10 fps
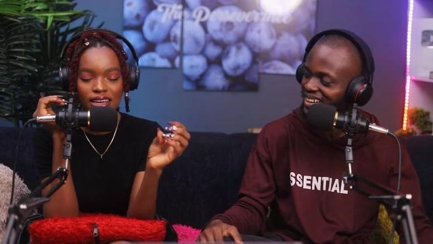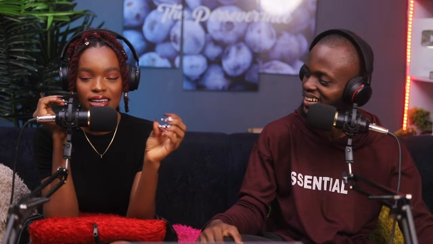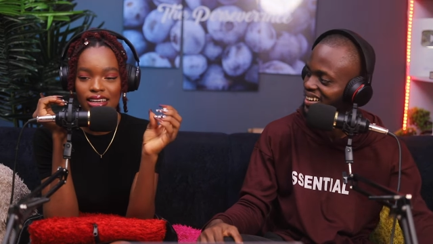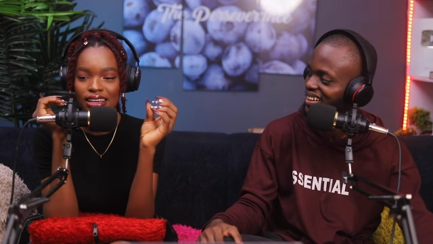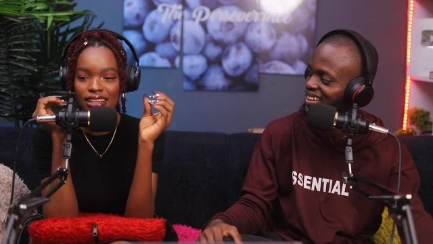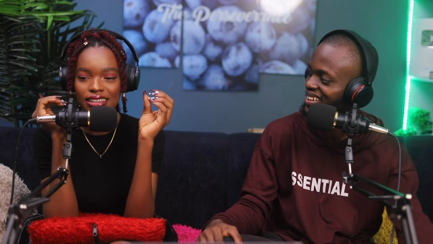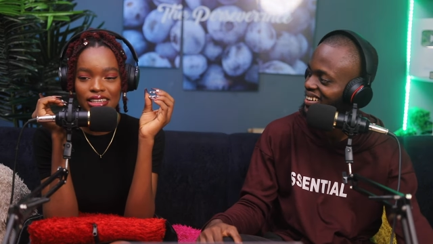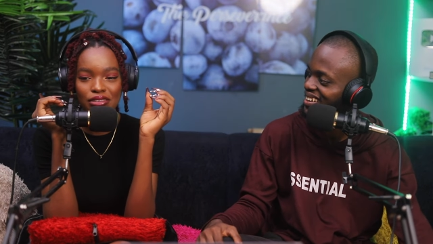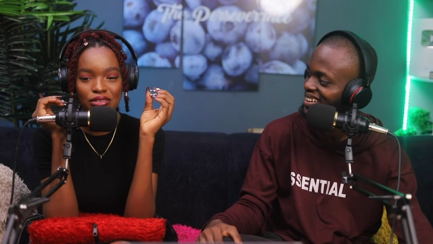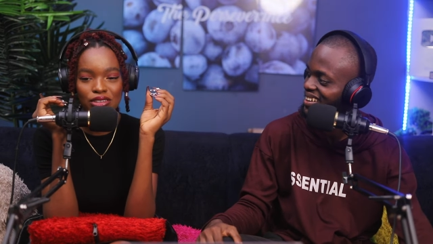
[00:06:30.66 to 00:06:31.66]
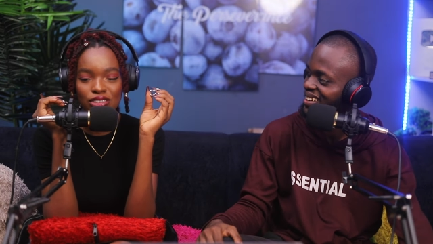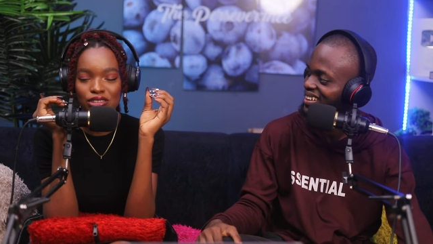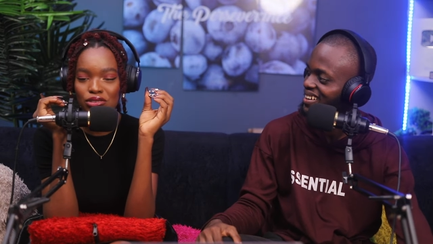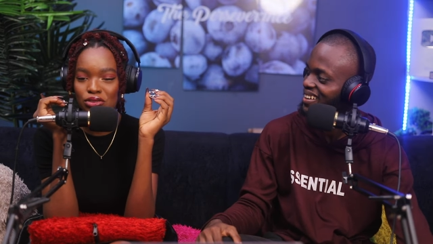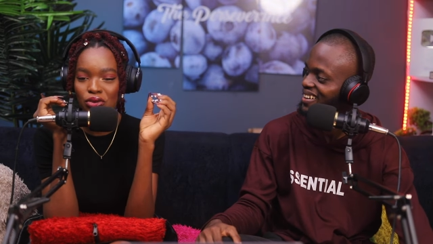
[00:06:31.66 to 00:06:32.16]
Speaker 1: He can give us
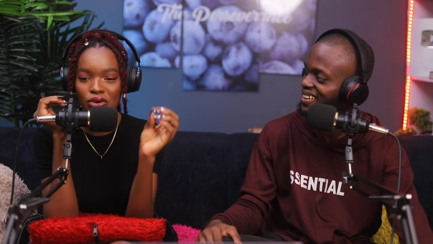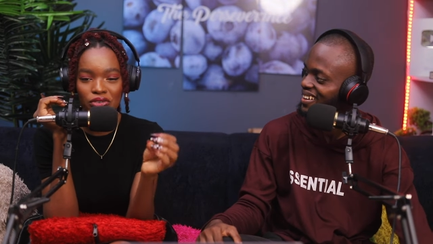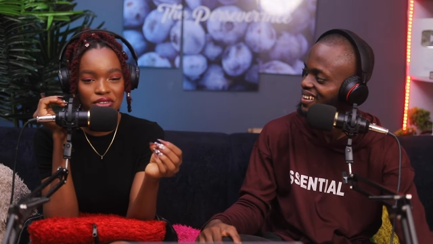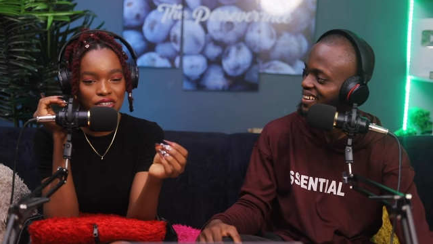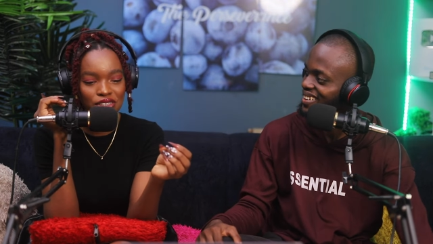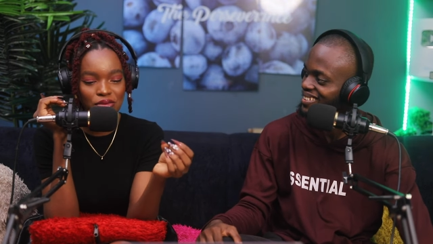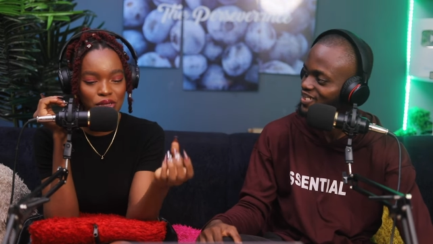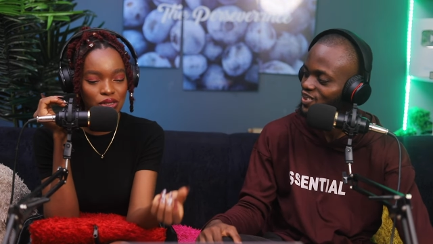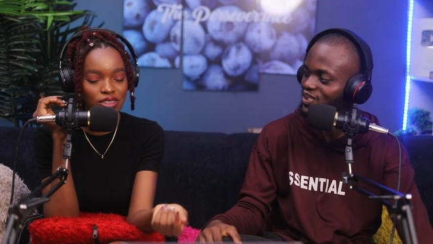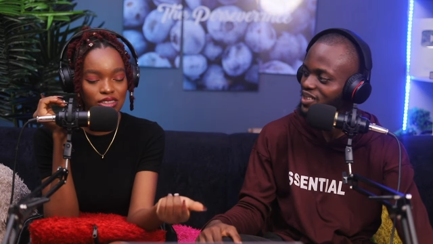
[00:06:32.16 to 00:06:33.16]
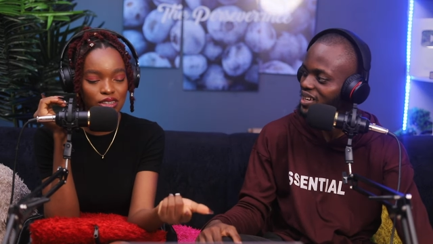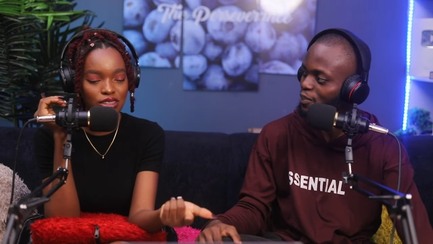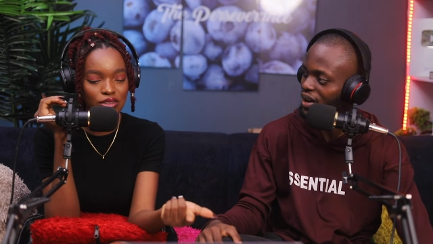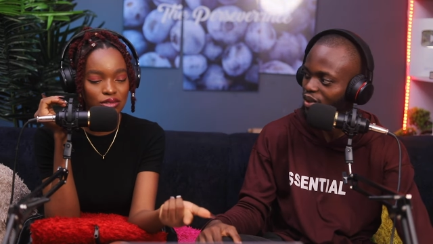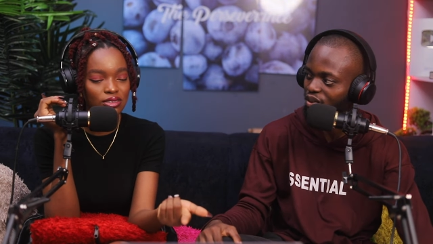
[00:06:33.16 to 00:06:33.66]
a slow version because it's all
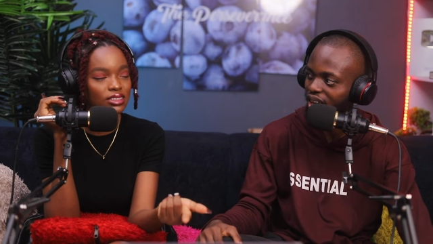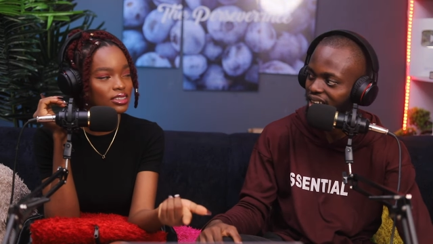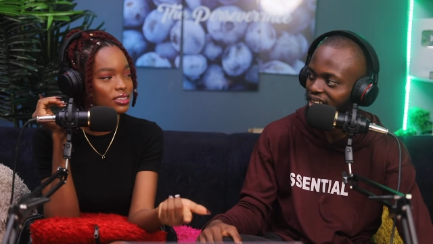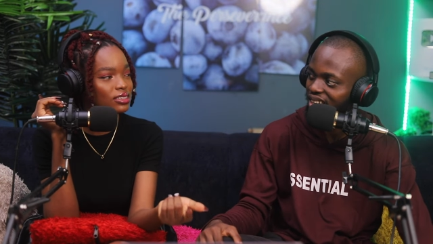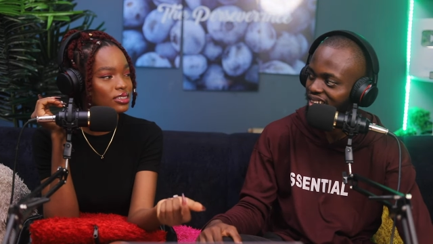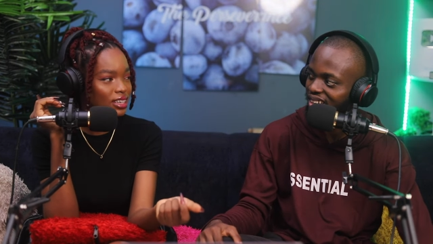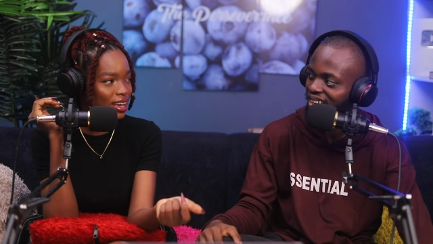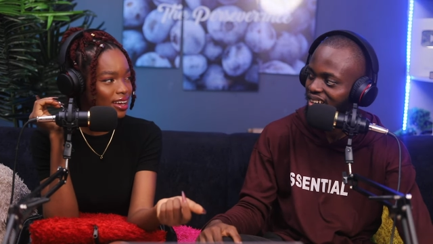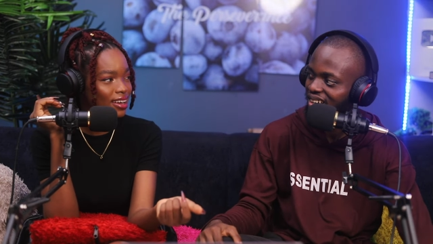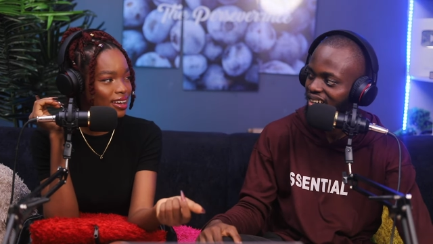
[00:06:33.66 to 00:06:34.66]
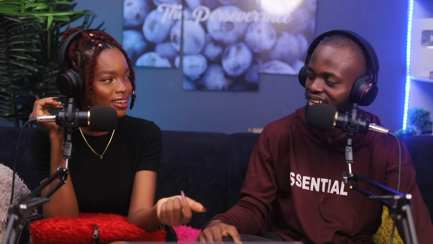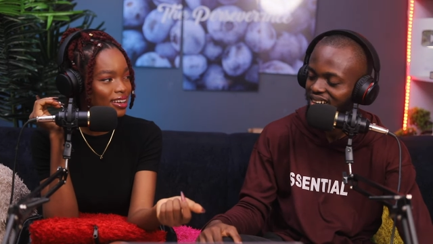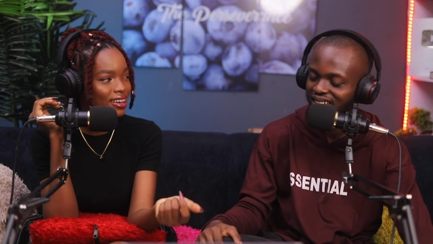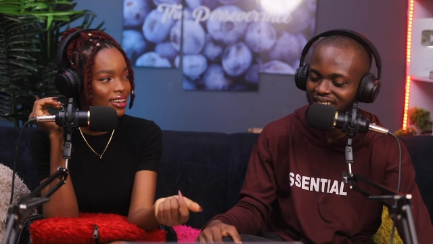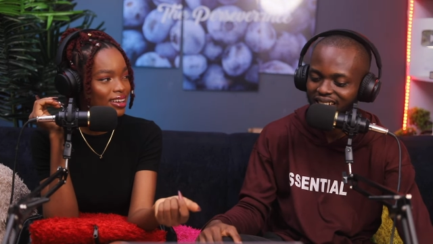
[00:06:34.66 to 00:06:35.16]
Speaker 2: the Kanye. Yeah.
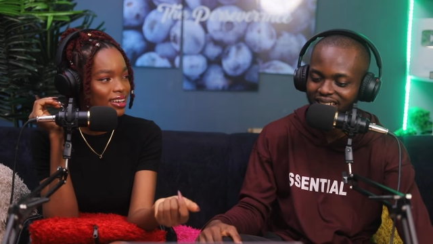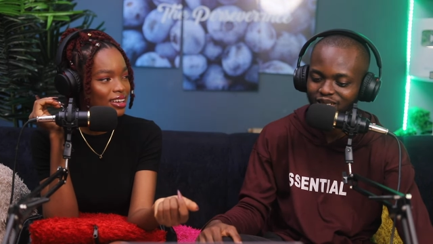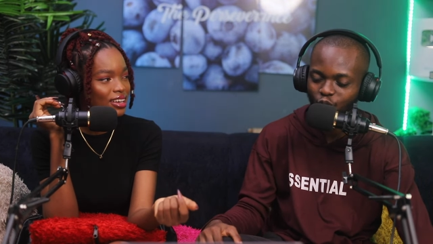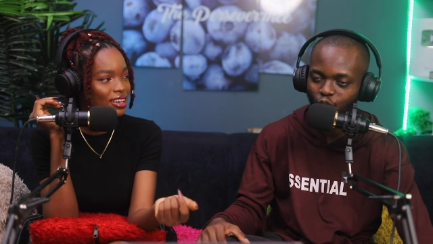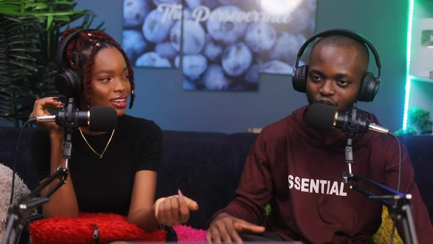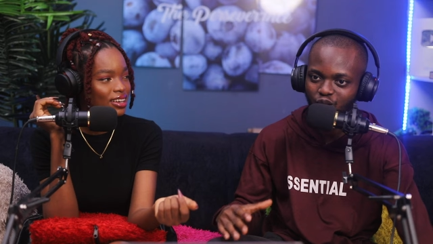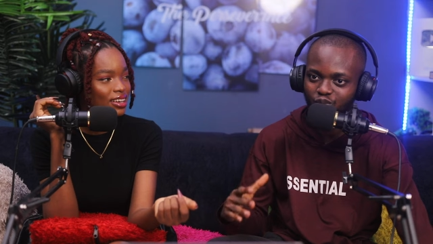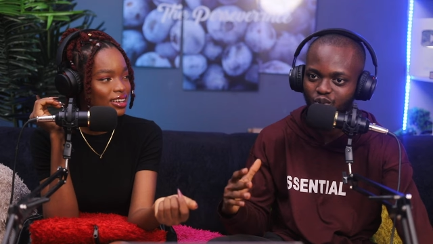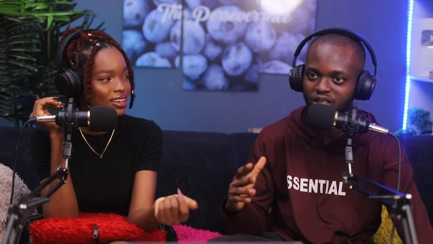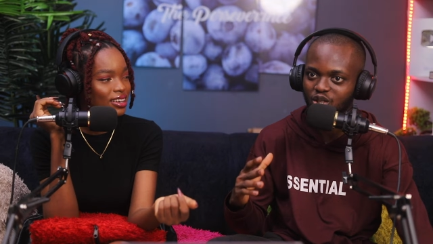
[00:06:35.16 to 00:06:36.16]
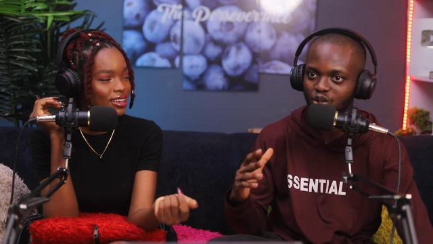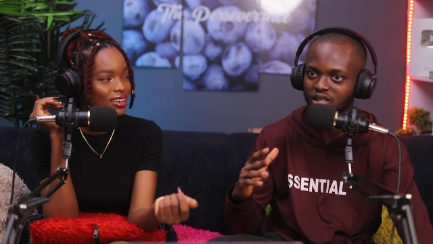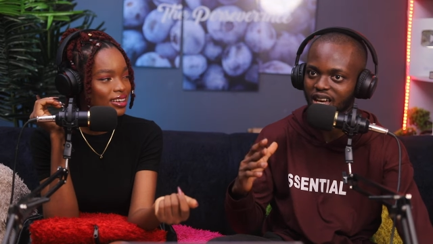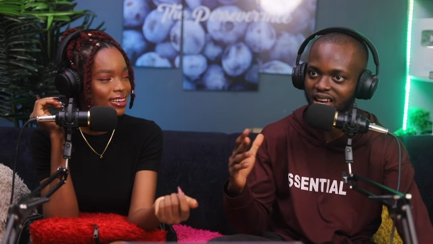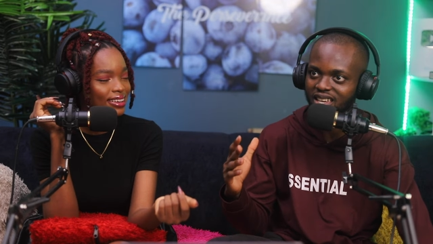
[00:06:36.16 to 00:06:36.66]
Like the worship really
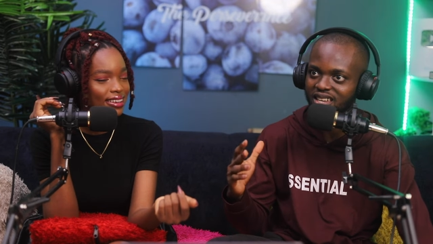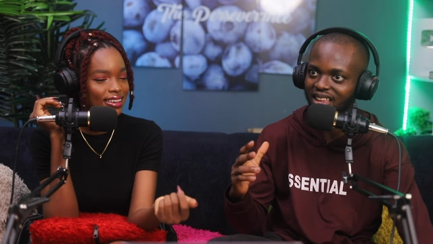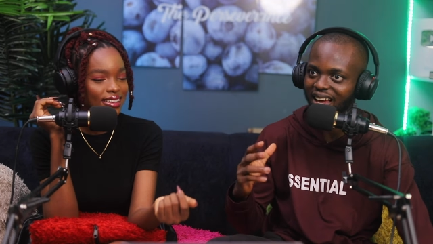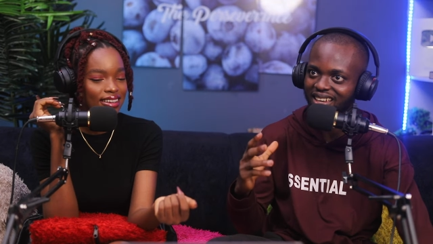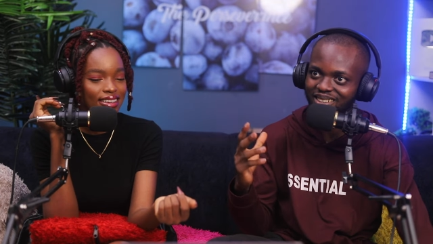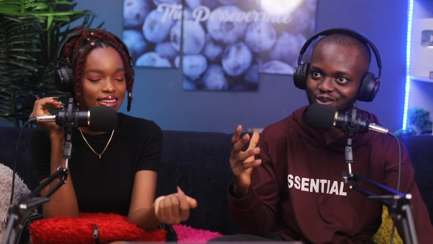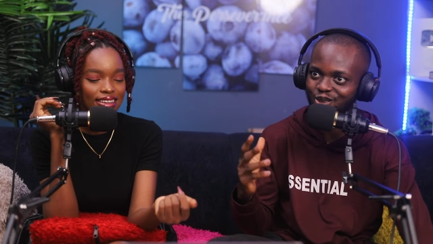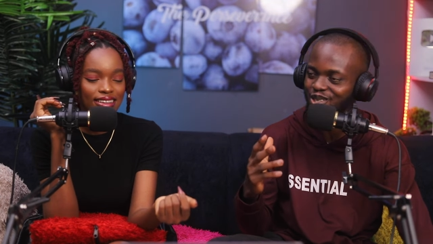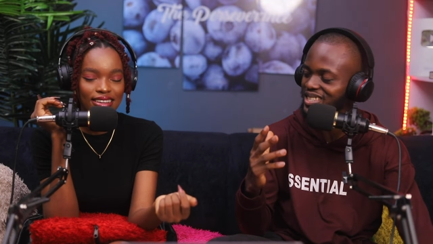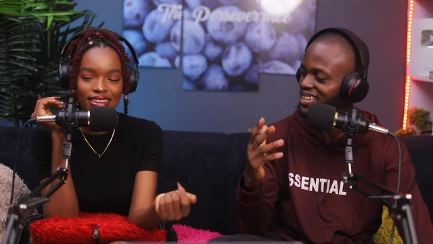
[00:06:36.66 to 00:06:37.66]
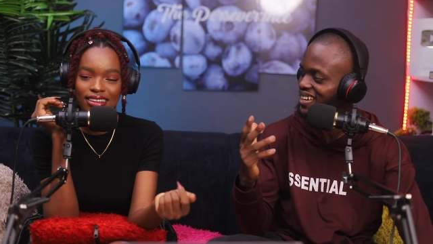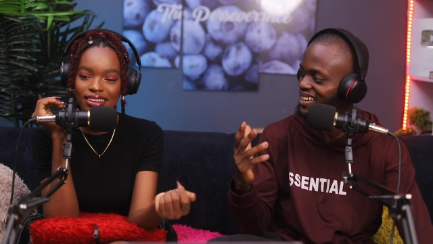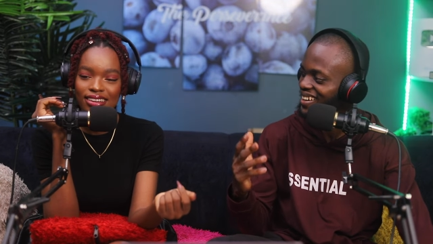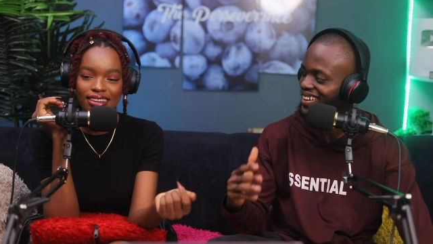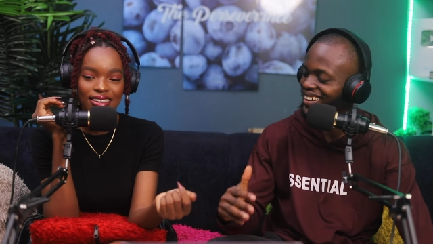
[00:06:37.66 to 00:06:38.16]
just Kanye. Like it was just.
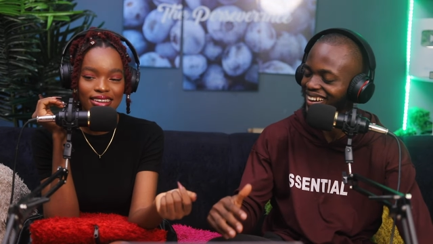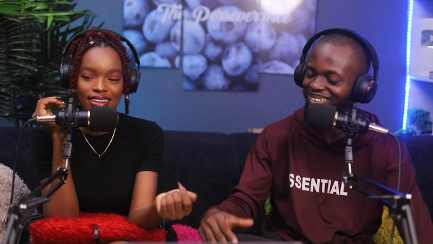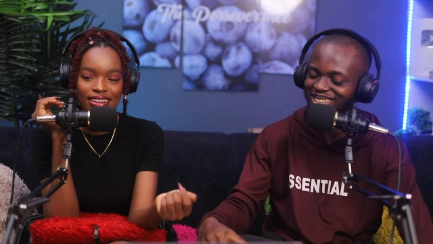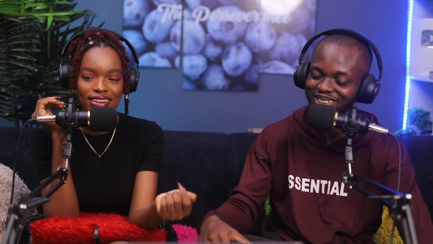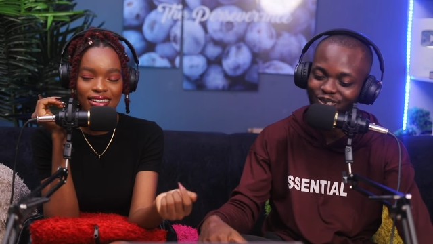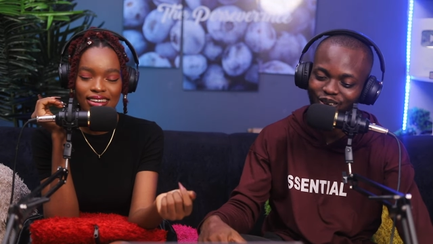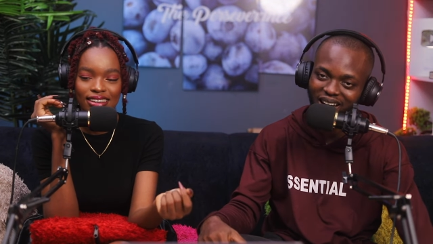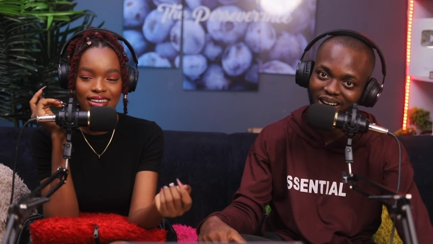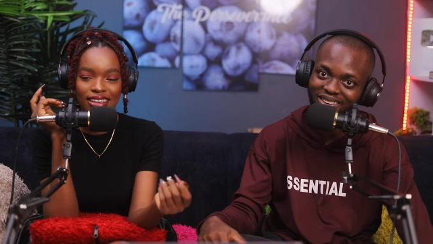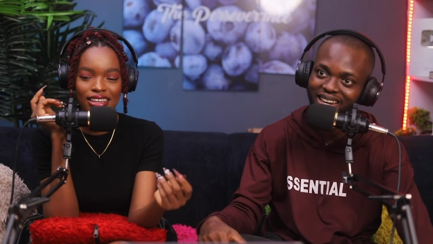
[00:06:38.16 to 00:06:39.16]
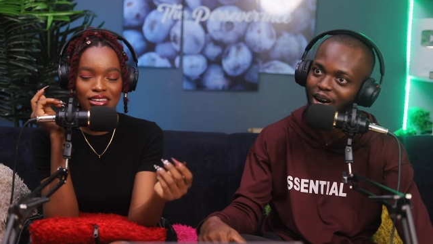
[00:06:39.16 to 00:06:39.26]
I was like, wow,
Speaker 1: the